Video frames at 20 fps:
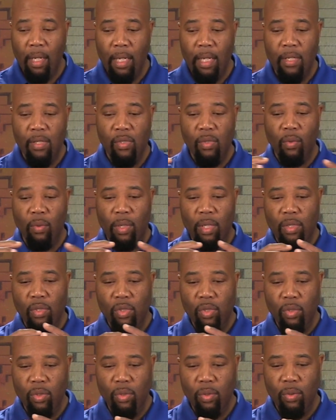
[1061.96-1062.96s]
is going
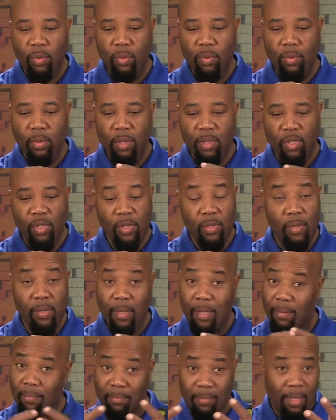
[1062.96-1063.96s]
to
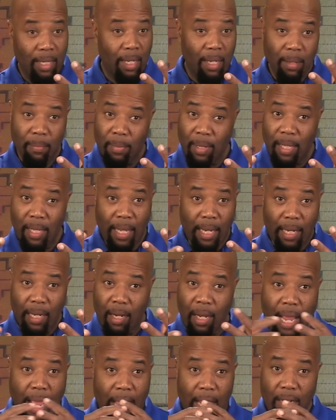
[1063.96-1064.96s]
just be like
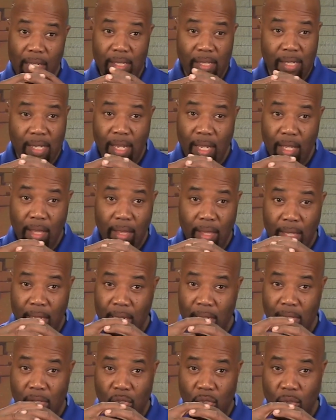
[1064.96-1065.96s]
cogged teeth
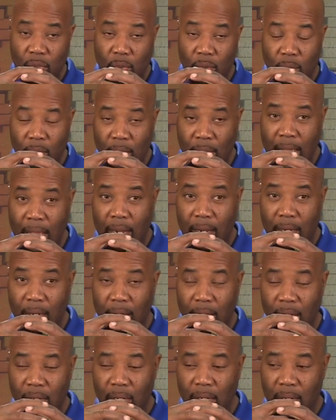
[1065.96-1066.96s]
into
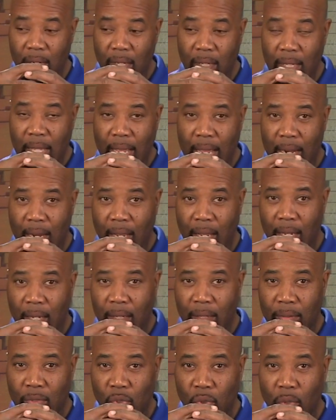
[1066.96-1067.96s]

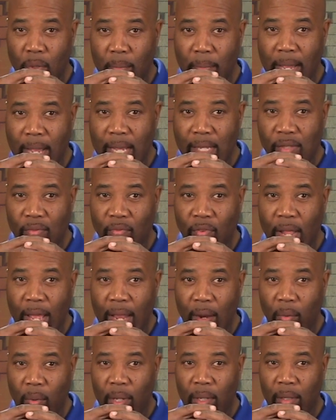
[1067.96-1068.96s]
that dual mass
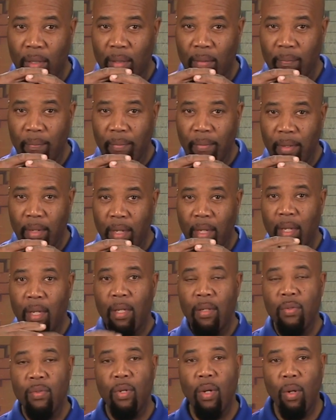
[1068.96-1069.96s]
flywheel.
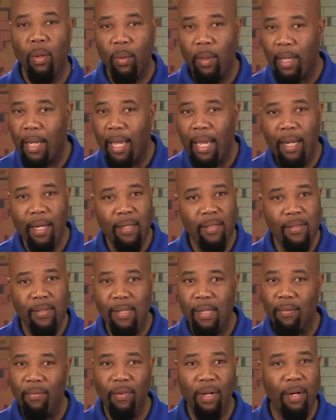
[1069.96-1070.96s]
So again, it's
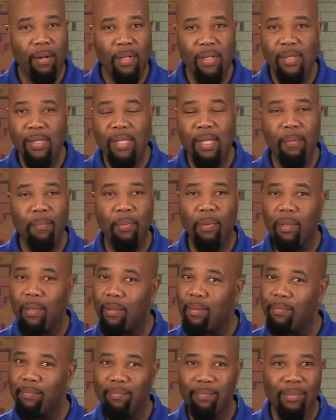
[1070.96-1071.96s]
a very
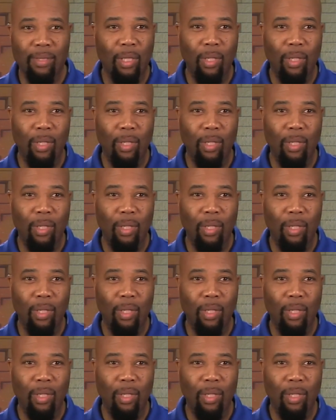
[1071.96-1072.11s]
simple,